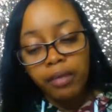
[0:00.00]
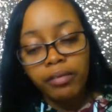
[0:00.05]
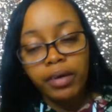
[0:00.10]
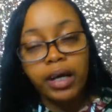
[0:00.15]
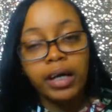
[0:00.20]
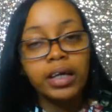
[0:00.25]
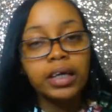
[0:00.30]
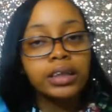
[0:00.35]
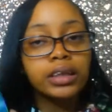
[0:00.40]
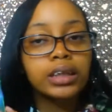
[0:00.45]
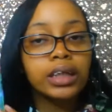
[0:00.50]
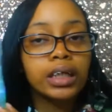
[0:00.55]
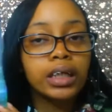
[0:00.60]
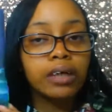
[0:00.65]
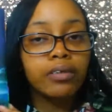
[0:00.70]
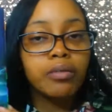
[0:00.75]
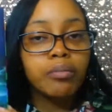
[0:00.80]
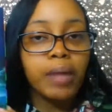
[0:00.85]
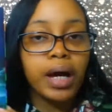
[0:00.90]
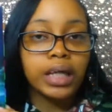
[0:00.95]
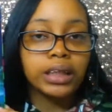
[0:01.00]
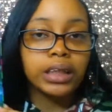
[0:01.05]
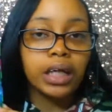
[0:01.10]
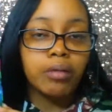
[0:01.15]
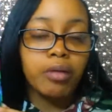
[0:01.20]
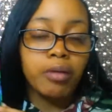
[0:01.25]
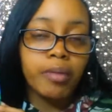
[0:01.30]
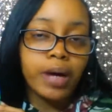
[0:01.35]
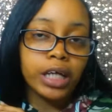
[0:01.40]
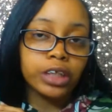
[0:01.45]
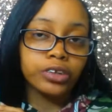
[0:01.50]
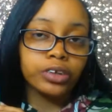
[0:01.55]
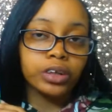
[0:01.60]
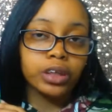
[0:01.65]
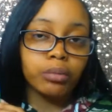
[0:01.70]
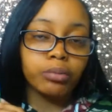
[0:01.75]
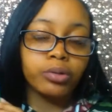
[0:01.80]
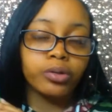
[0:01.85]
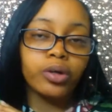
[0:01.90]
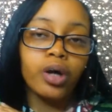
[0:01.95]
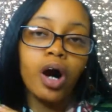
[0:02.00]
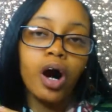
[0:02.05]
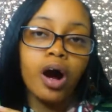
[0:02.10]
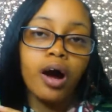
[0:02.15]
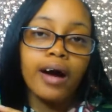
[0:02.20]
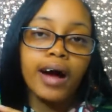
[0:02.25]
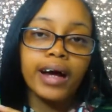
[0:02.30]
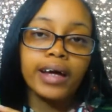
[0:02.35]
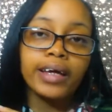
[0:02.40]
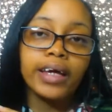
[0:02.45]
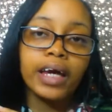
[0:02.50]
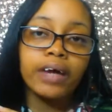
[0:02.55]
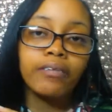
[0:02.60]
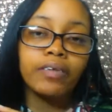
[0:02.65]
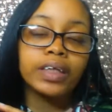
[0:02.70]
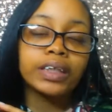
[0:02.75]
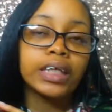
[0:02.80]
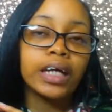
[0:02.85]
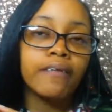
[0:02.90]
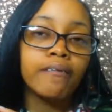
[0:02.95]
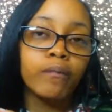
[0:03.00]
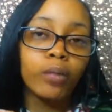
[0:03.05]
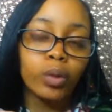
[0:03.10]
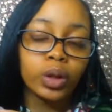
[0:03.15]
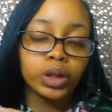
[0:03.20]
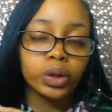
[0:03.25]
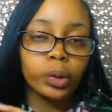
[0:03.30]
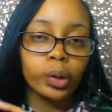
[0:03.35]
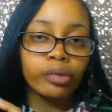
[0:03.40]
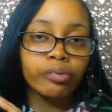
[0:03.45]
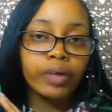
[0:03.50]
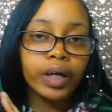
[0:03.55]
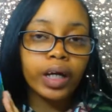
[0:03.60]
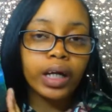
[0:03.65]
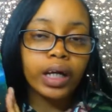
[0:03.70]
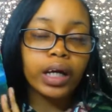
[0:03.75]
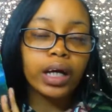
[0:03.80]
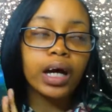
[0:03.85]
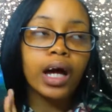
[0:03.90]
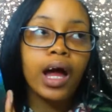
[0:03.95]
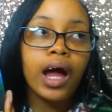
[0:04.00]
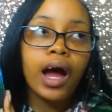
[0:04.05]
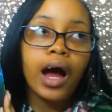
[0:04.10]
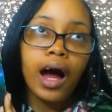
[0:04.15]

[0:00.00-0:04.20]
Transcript: read is The End of the Magi by Patrick W. Carr. I gave this a four star rating.